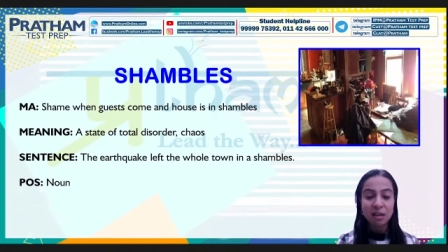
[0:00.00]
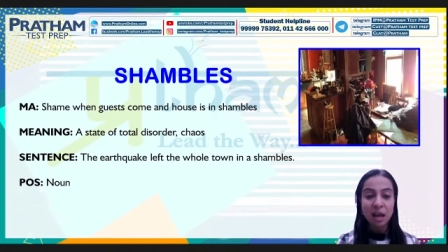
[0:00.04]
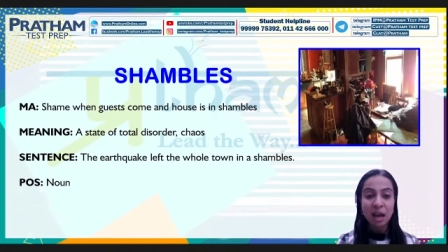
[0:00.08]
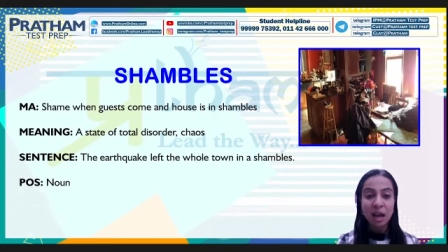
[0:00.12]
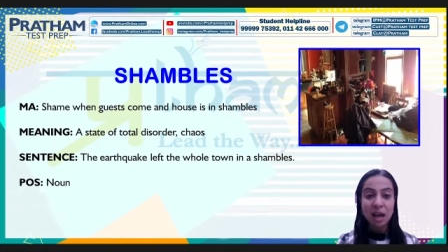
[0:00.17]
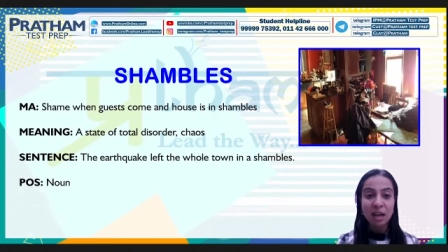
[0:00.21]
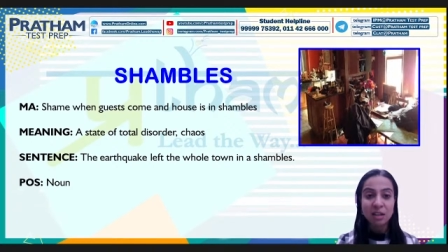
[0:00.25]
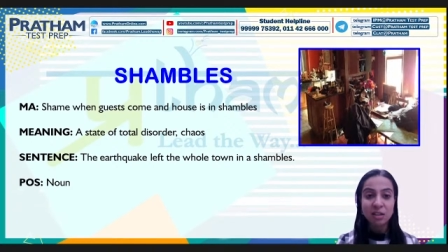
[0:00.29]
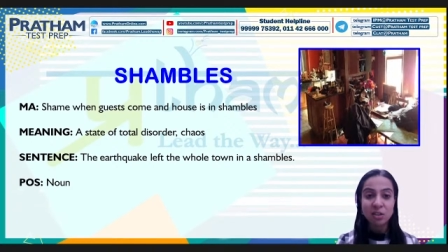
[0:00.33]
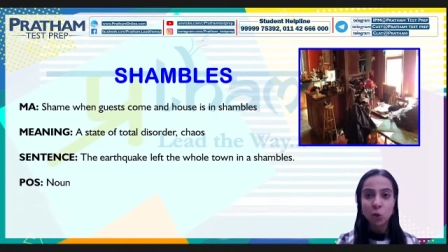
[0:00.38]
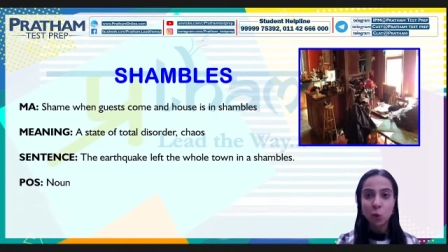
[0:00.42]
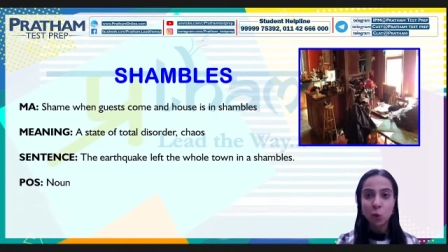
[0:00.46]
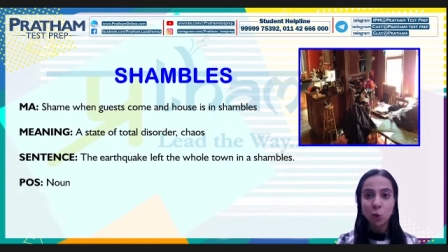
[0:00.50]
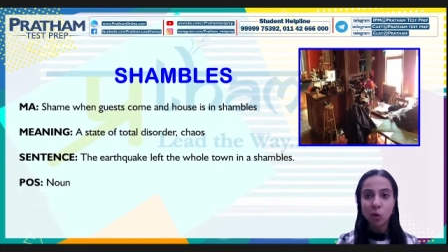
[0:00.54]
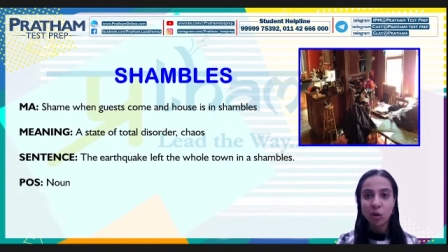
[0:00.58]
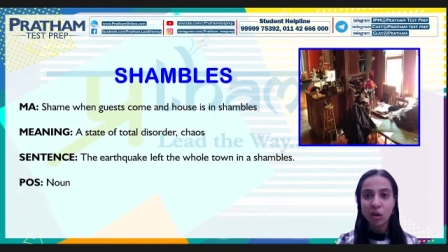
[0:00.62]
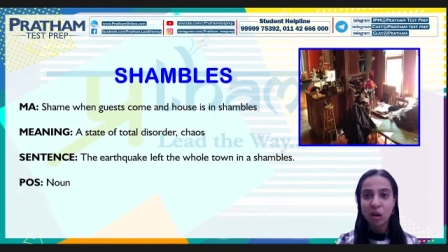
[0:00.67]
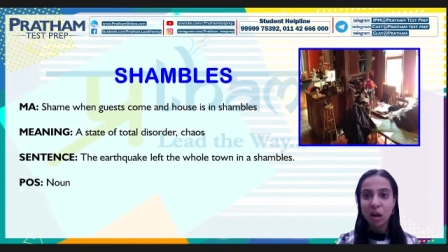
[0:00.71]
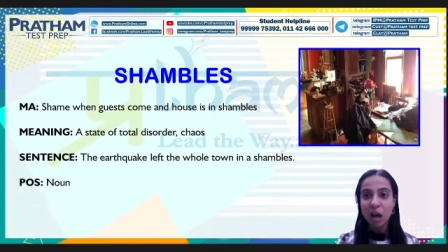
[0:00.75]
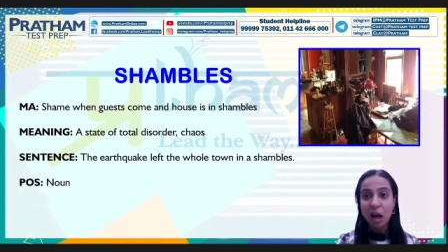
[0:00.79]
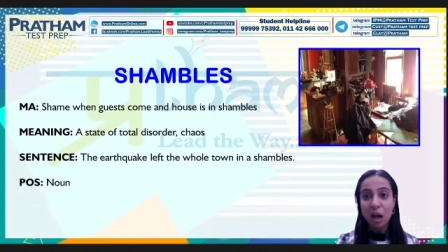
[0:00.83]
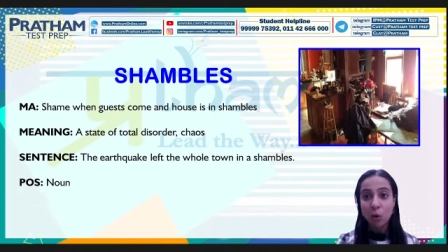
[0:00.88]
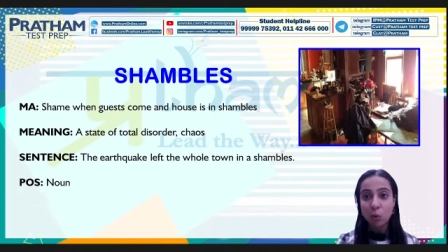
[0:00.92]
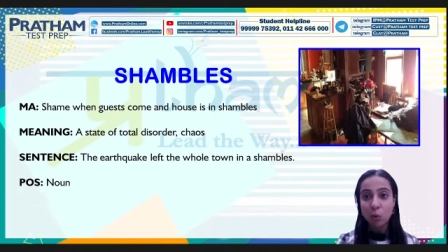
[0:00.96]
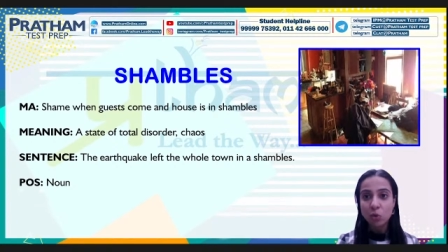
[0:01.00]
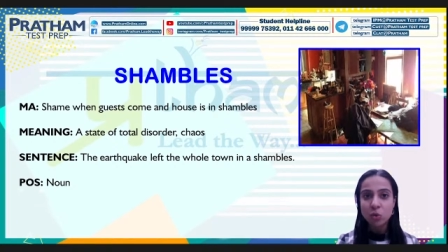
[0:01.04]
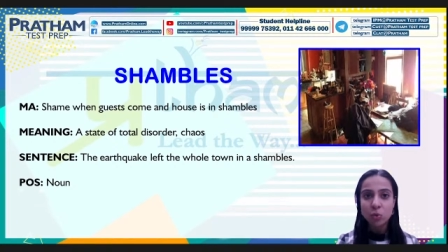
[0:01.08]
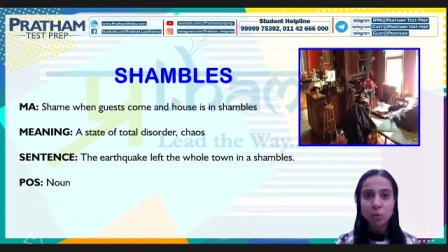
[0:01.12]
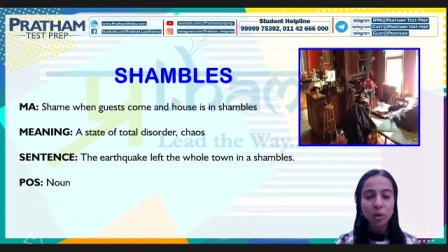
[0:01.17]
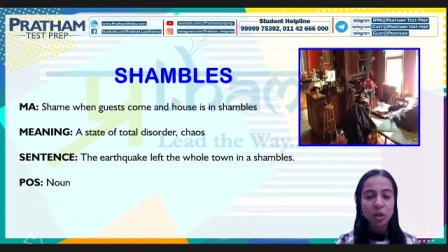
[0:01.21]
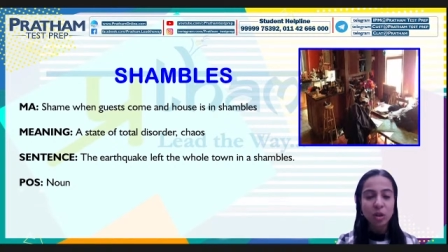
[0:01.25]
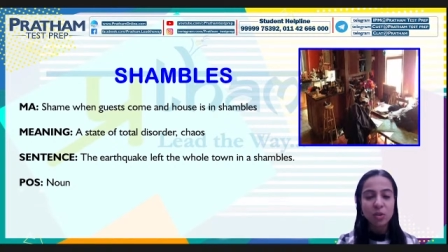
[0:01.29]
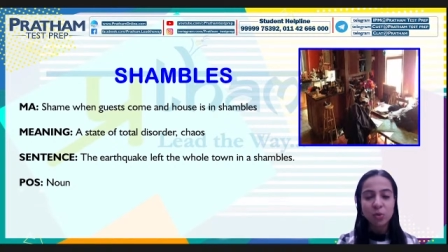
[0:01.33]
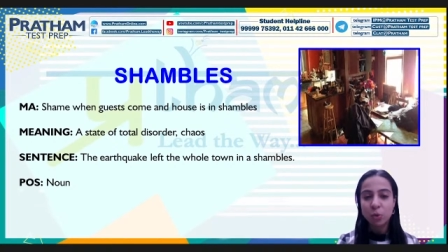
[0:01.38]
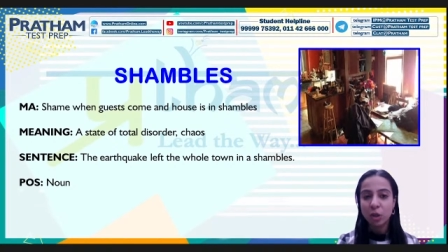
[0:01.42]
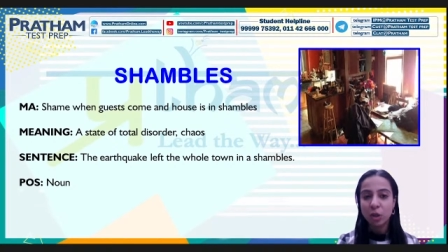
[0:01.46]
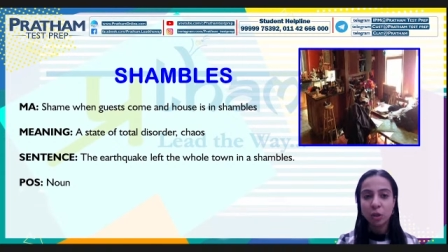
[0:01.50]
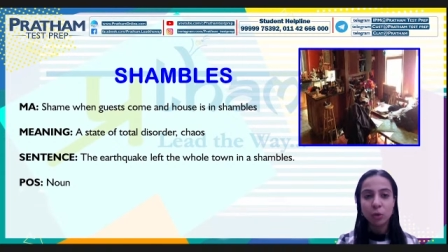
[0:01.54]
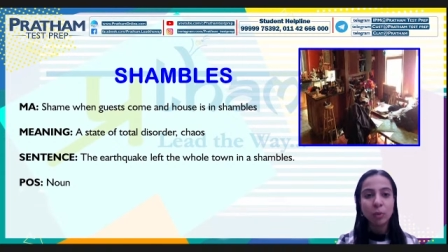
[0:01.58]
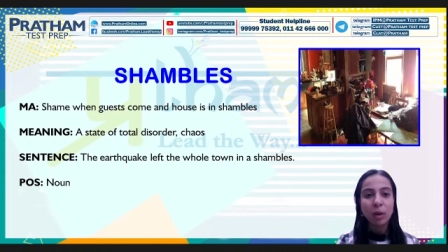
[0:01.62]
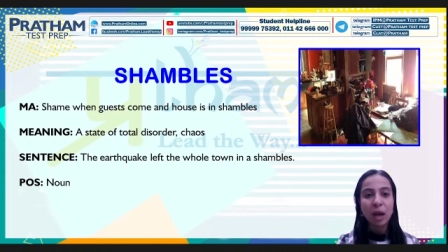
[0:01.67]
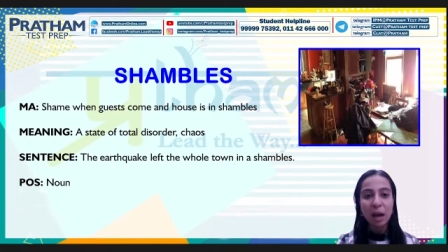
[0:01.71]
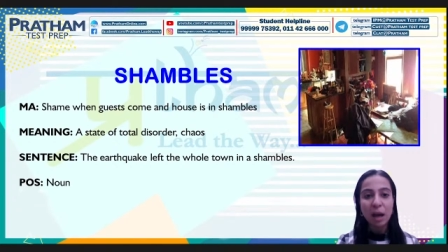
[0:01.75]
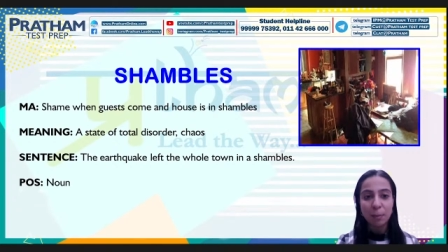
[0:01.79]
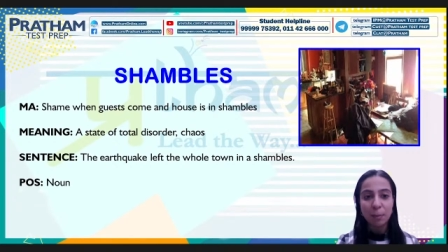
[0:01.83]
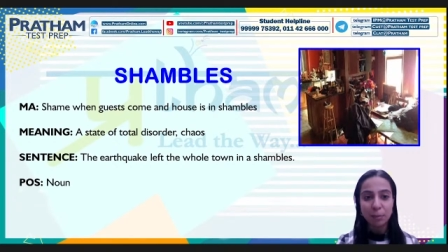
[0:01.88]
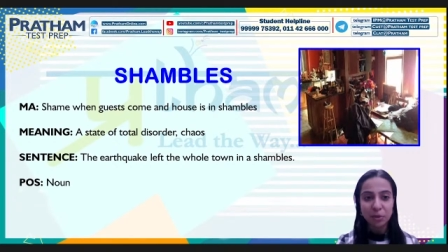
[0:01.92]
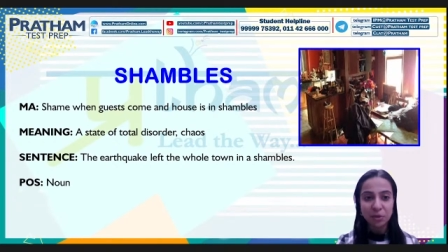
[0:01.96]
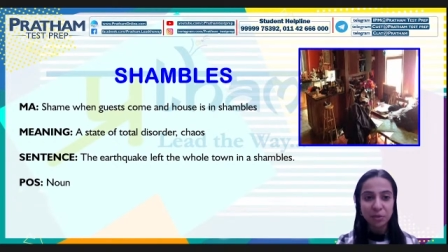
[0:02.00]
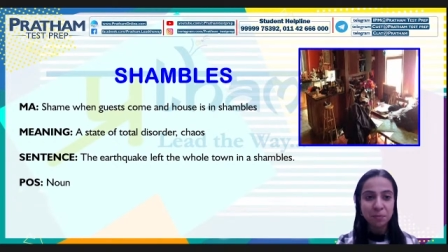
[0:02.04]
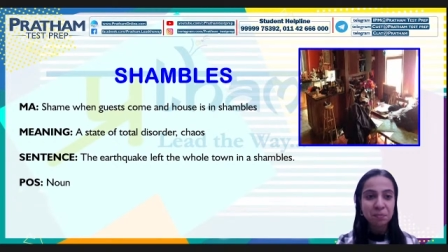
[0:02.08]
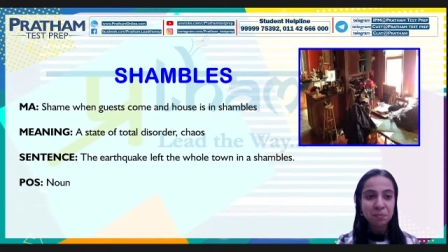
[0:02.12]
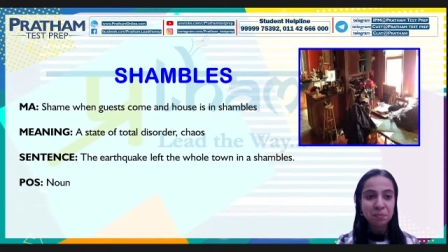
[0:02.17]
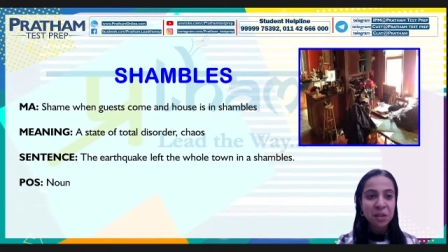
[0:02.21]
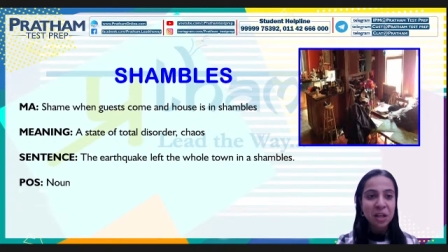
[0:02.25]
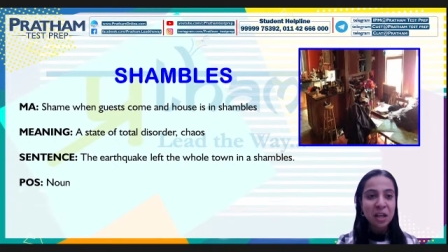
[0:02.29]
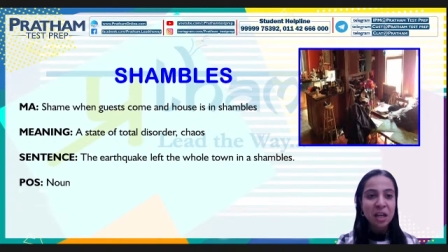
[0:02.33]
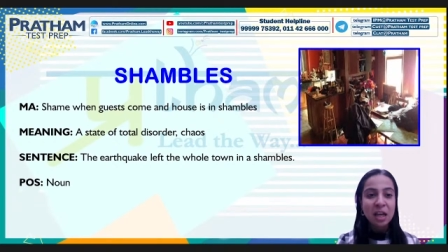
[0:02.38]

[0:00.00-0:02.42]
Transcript: at your house, what is going to happen?